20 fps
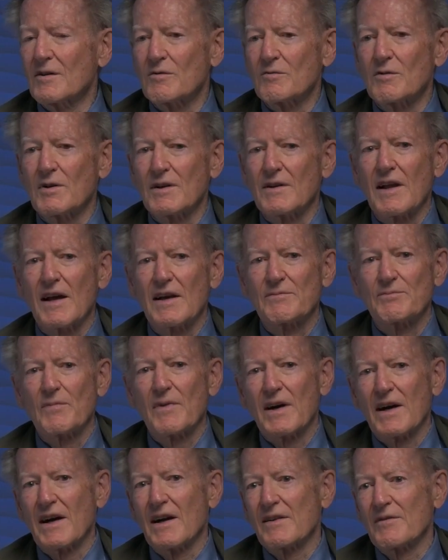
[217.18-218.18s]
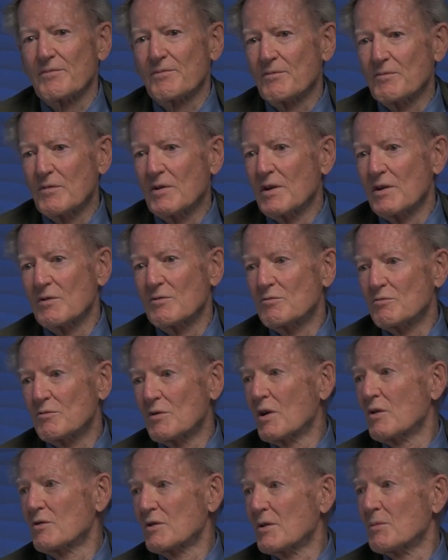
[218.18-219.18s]
Well, I
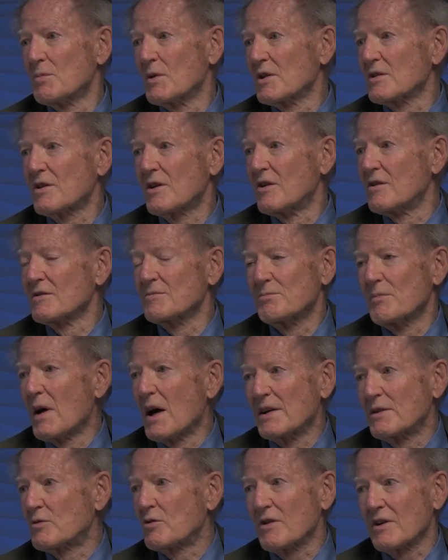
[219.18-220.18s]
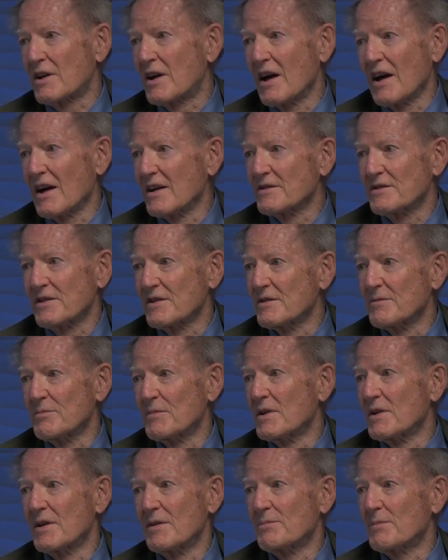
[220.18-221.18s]
wrote a book called Microcosm
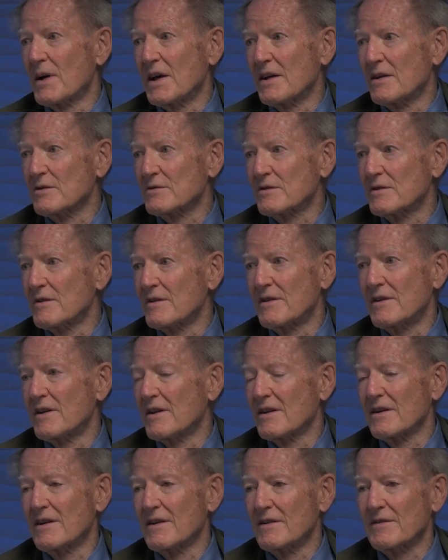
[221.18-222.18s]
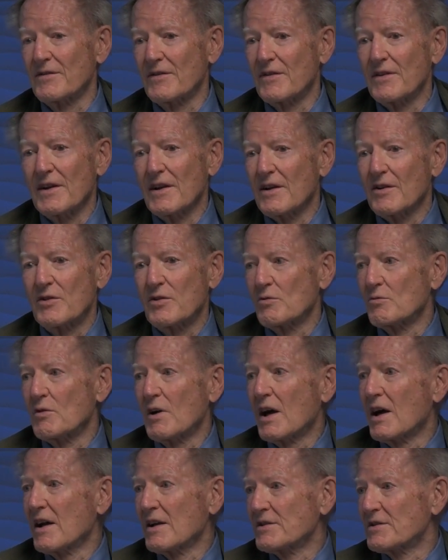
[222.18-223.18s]
about the
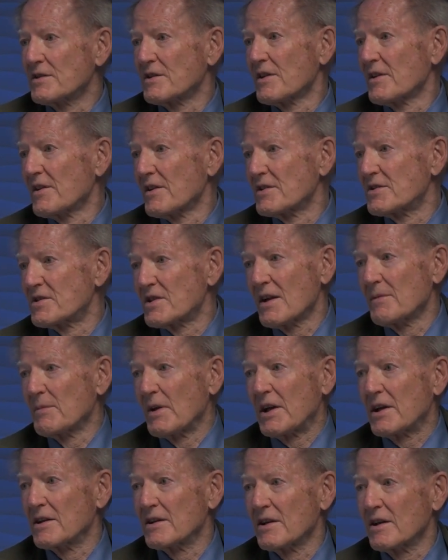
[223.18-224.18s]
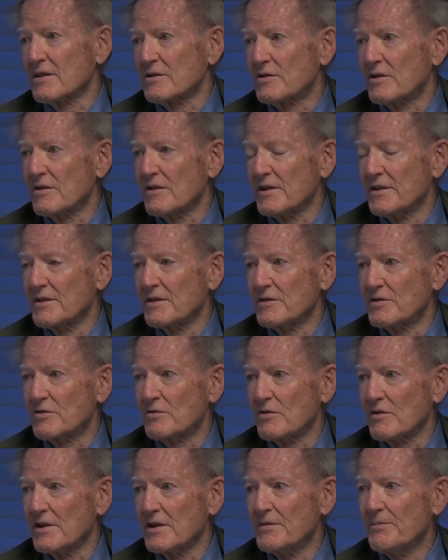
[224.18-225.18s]
rise of the semiconductor
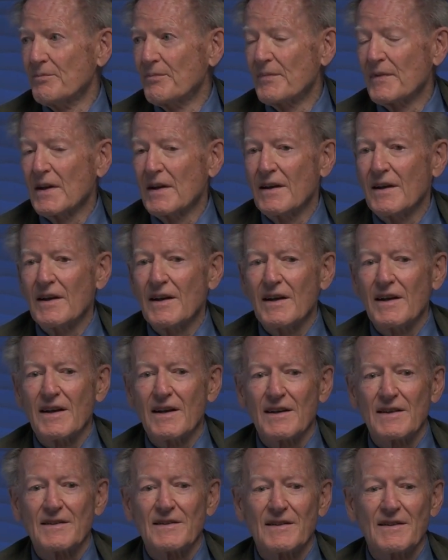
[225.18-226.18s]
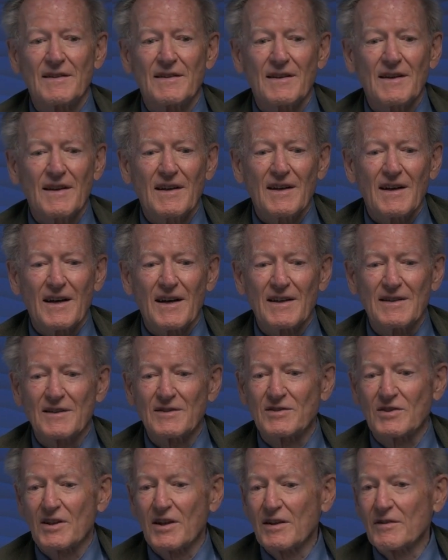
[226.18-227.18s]
industry. And I
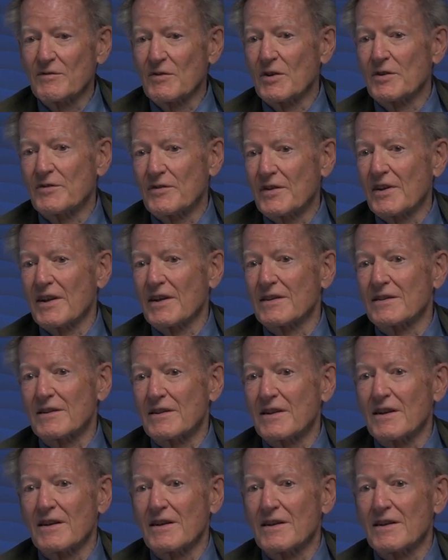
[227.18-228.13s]
discovered that